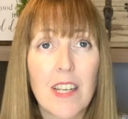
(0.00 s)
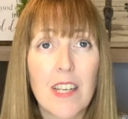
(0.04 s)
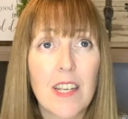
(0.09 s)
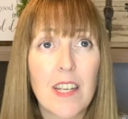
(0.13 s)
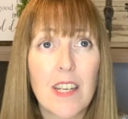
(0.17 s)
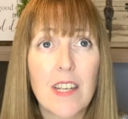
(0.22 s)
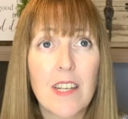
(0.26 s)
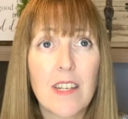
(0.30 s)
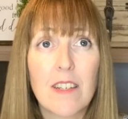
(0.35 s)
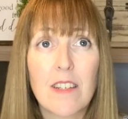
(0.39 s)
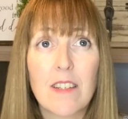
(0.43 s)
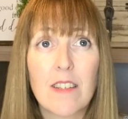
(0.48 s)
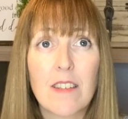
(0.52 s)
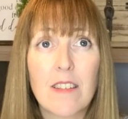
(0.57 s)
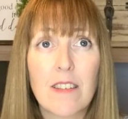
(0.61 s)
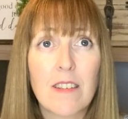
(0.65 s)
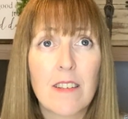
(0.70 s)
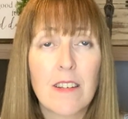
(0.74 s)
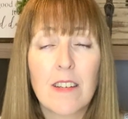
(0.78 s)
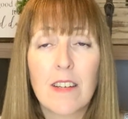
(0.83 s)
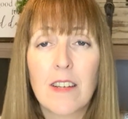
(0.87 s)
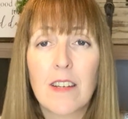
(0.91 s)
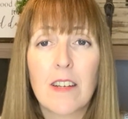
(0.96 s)
is
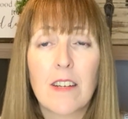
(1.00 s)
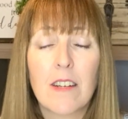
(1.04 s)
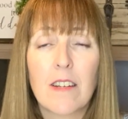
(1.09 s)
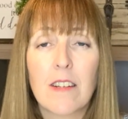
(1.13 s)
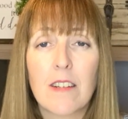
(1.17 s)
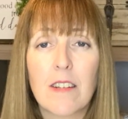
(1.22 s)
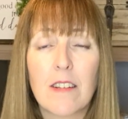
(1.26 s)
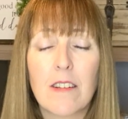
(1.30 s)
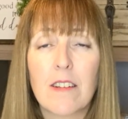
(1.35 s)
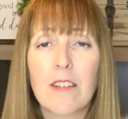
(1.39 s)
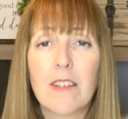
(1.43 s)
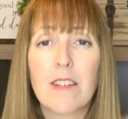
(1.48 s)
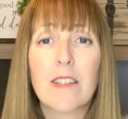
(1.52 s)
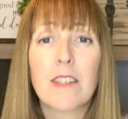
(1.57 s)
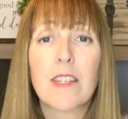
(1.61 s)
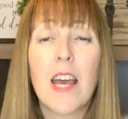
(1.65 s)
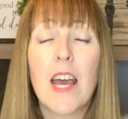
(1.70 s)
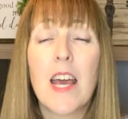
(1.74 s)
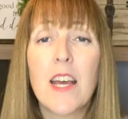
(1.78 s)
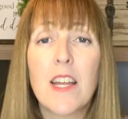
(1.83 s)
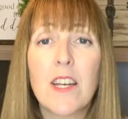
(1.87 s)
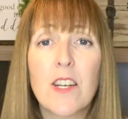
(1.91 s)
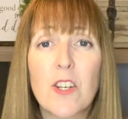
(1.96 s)

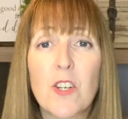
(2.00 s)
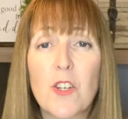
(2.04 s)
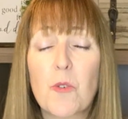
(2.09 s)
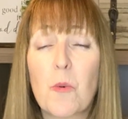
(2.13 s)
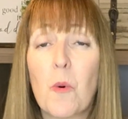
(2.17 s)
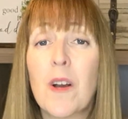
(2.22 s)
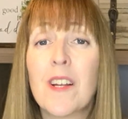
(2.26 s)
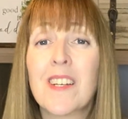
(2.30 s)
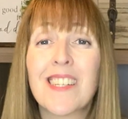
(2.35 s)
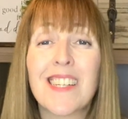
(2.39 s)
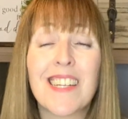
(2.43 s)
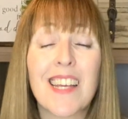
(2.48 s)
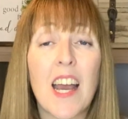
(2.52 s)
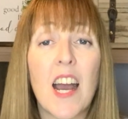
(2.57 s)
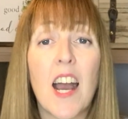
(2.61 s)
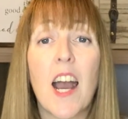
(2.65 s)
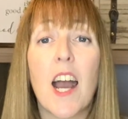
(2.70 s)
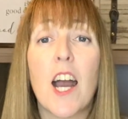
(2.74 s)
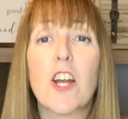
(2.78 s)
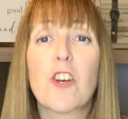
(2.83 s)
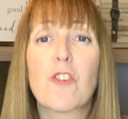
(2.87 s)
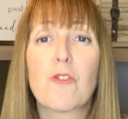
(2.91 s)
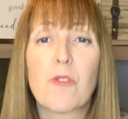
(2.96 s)
10, 20,
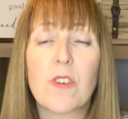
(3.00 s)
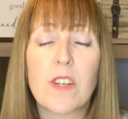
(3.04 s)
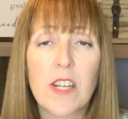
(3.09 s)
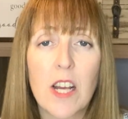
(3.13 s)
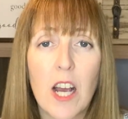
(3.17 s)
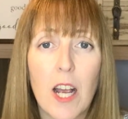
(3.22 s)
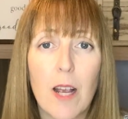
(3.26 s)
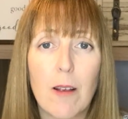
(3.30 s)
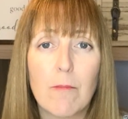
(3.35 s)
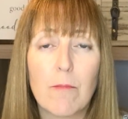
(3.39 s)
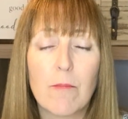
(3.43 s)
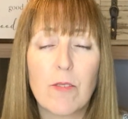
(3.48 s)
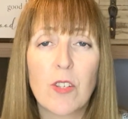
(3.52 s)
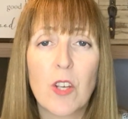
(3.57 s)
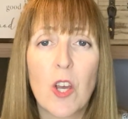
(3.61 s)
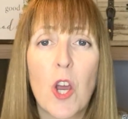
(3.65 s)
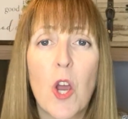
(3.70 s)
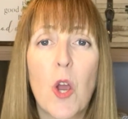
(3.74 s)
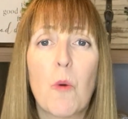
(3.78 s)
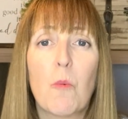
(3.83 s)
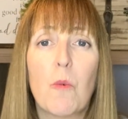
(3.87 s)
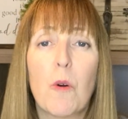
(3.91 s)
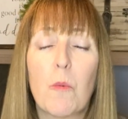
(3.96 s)
100 times
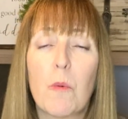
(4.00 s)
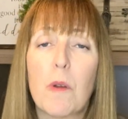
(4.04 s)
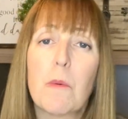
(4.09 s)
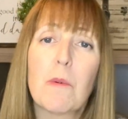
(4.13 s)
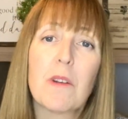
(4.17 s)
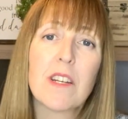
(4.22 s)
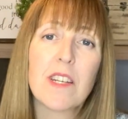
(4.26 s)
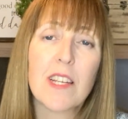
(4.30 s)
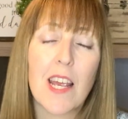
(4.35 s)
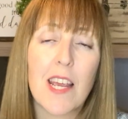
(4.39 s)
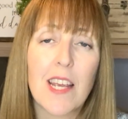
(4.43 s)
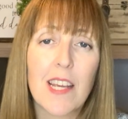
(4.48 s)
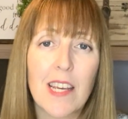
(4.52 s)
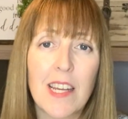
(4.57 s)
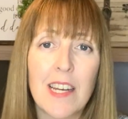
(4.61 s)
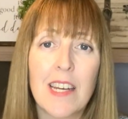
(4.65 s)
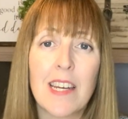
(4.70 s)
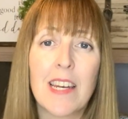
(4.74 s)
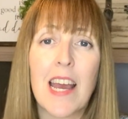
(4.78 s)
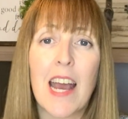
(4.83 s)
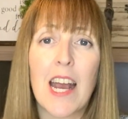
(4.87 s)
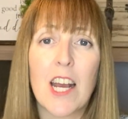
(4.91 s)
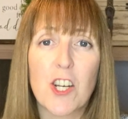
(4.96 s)
what we would take in
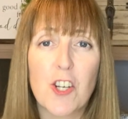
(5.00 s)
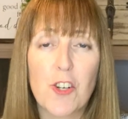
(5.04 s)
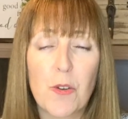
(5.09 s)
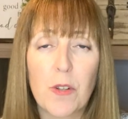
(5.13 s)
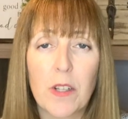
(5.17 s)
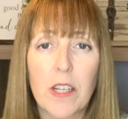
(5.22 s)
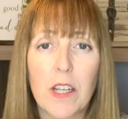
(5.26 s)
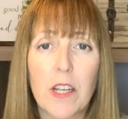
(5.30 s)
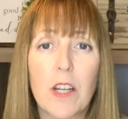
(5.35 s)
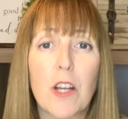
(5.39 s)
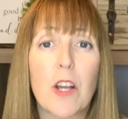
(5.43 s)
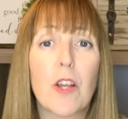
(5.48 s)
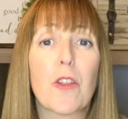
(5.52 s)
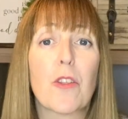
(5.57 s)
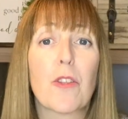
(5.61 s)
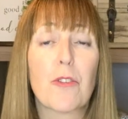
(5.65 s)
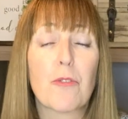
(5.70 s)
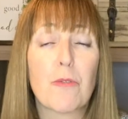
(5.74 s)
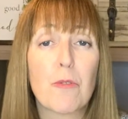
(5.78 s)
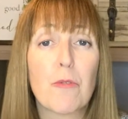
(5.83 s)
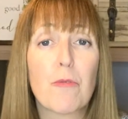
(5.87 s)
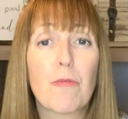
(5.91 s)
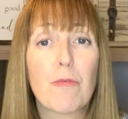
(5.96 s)
naturally
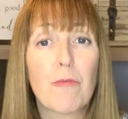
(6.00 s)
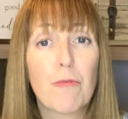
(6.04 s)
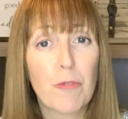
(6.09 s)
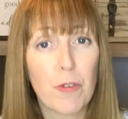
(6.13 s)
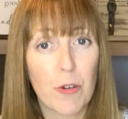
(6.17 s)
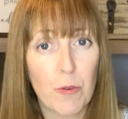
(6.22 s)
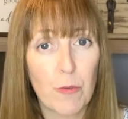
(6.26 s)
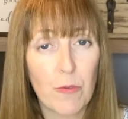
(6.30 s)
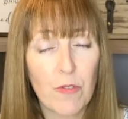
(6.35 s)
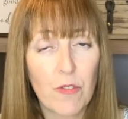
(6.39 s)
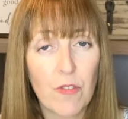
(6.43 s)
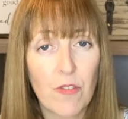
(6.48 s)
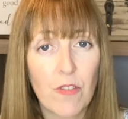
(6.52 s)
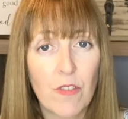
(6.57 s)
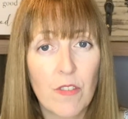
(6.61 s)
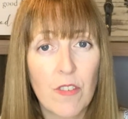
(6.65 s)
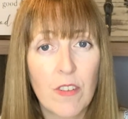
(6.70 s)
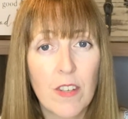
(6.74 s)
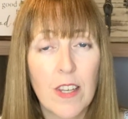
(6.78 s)
through fruits.